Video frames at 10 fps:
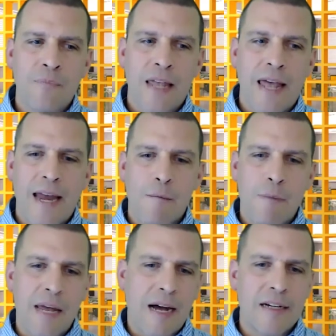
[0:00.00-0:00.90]
And
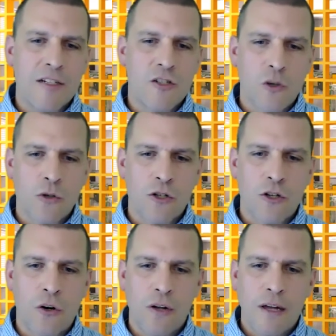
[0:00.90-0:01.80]
because
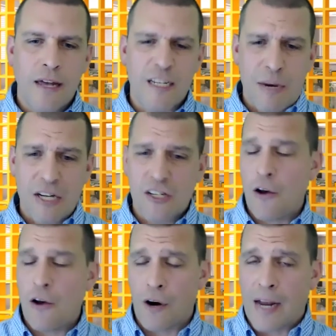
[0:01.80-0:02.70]
social, especially
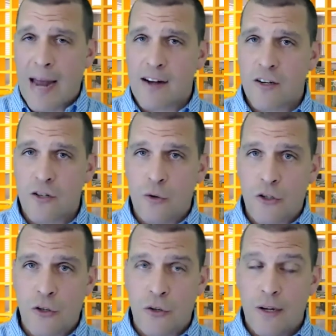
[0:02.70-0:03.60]
organic
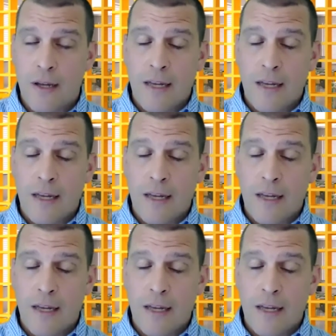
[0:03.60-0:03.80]
social,